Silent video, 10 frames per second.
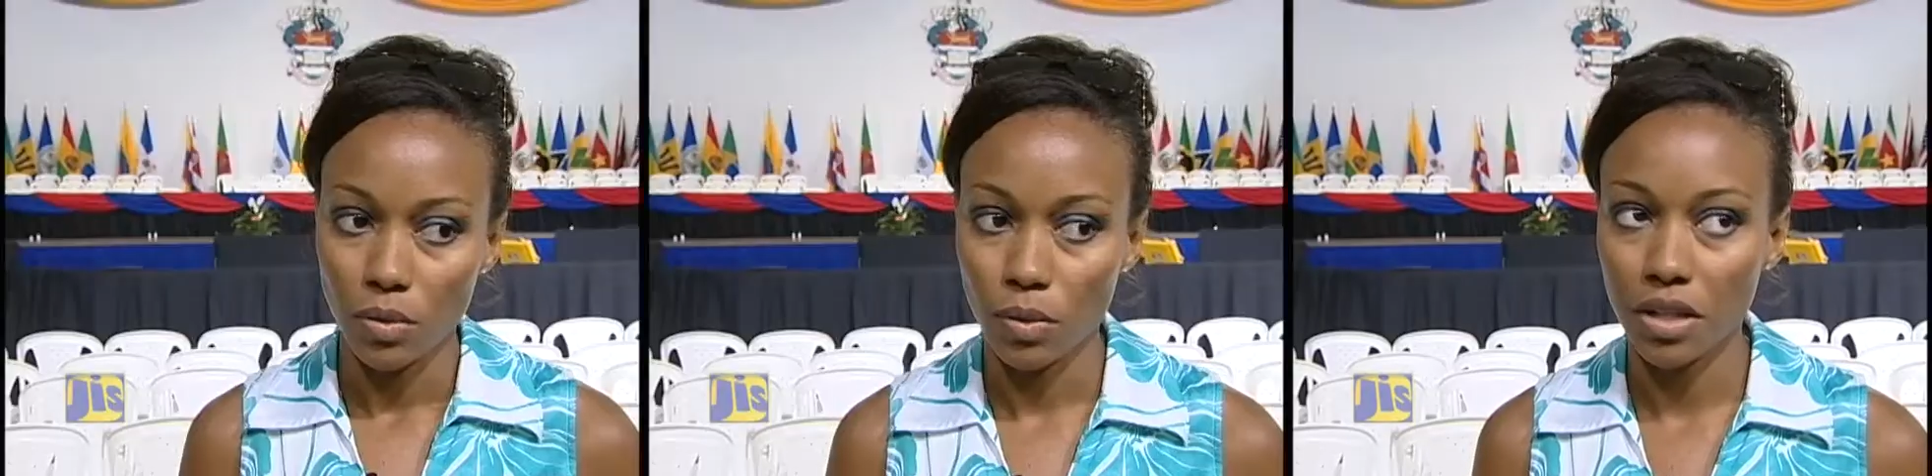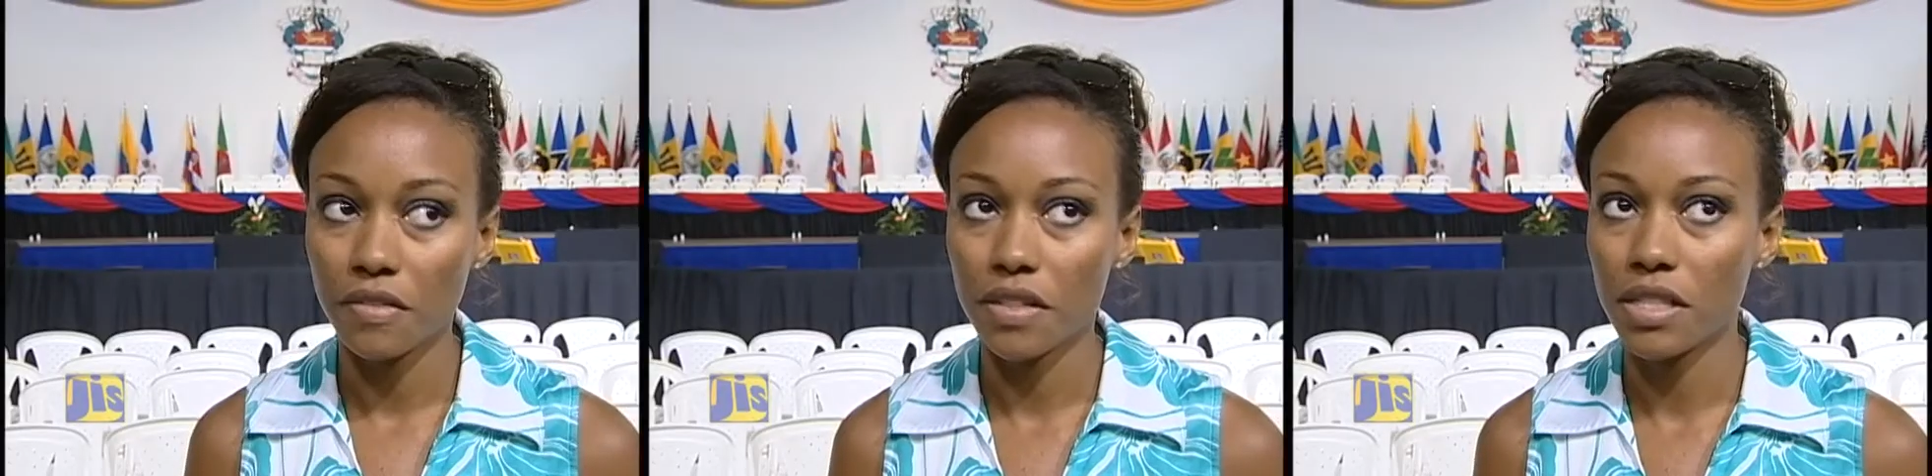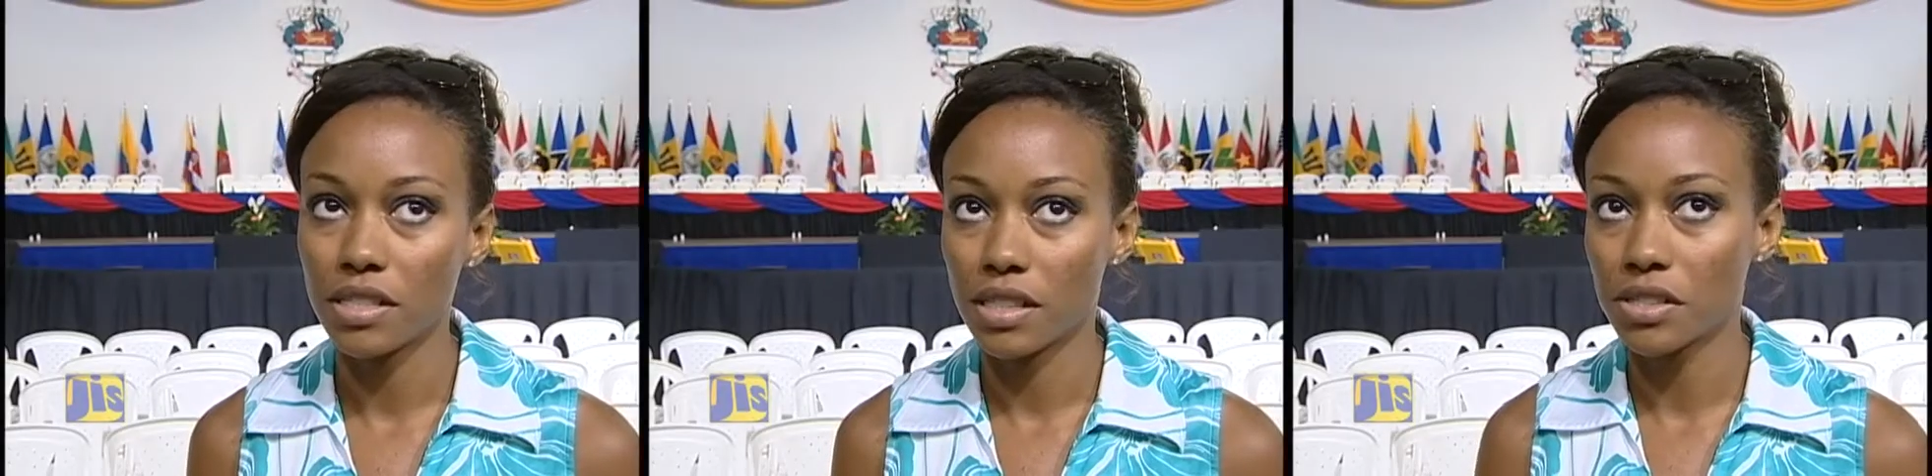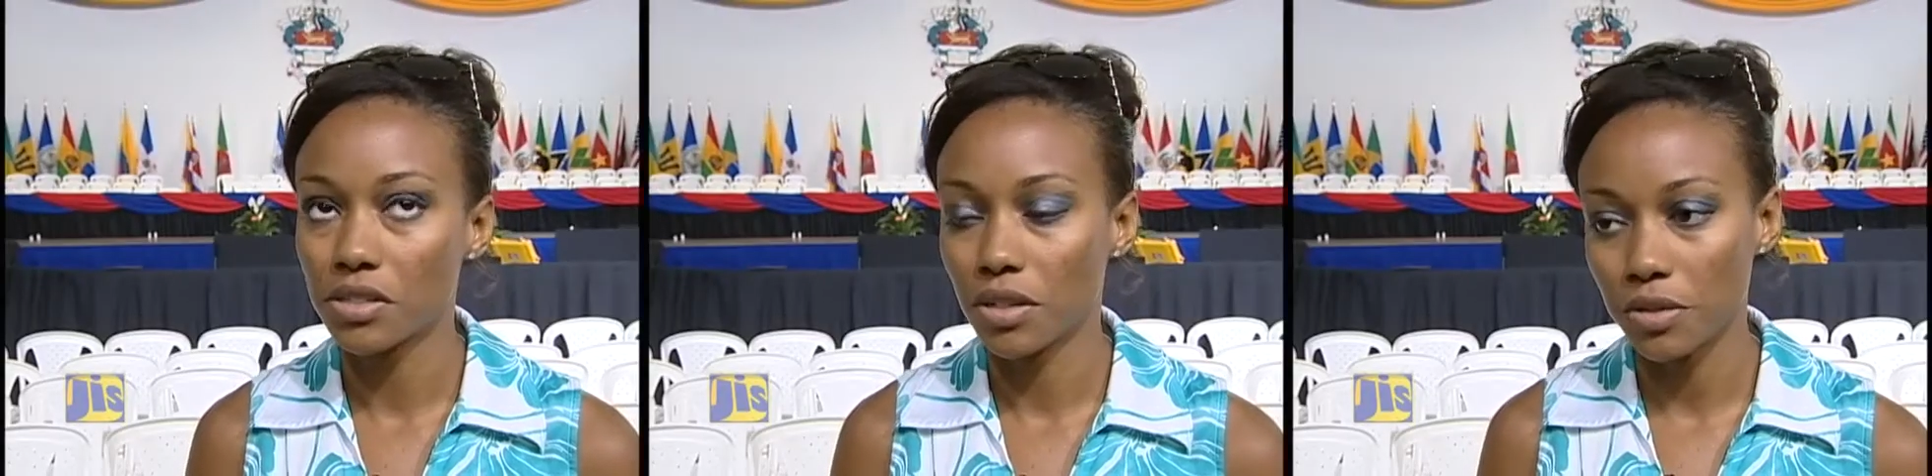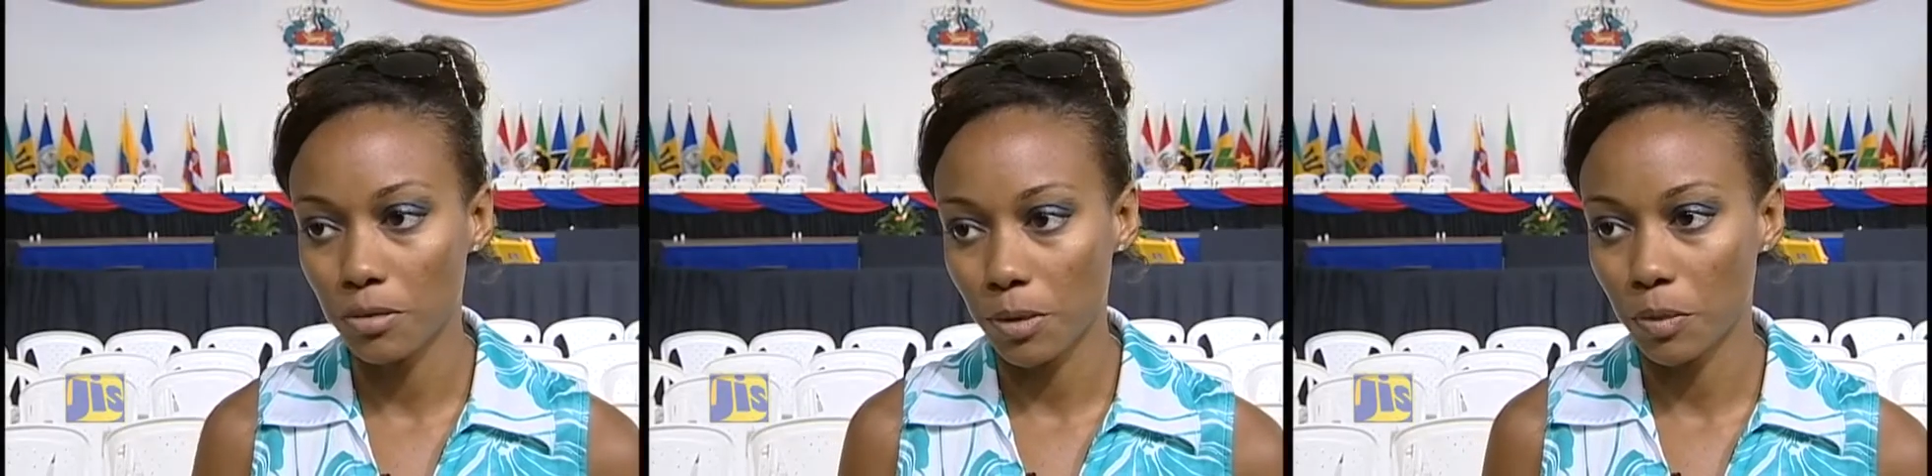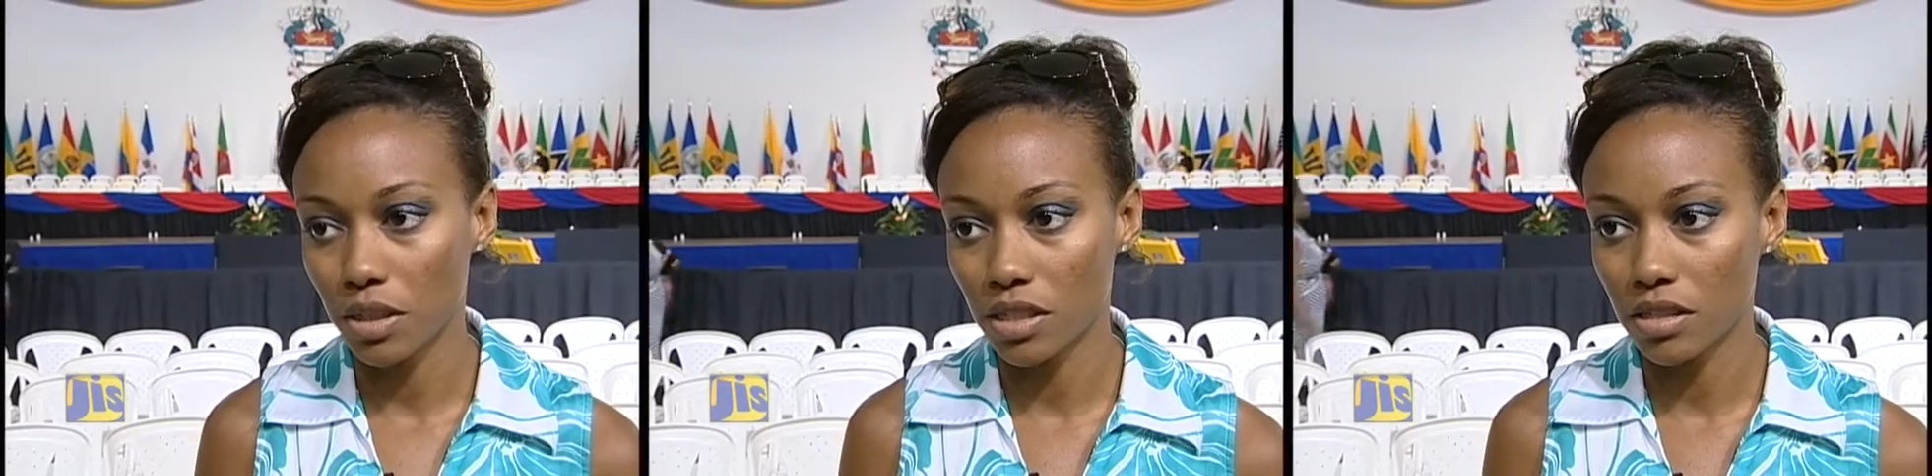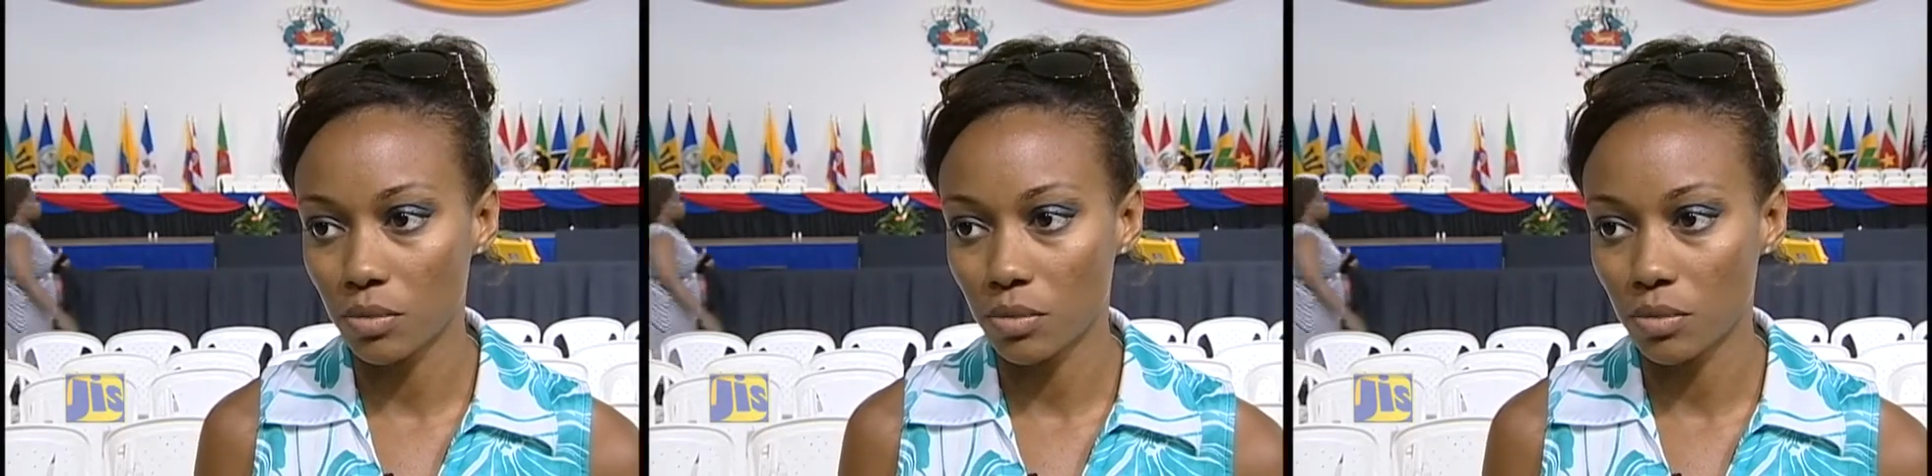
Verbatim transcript: One of the things that stood out to me was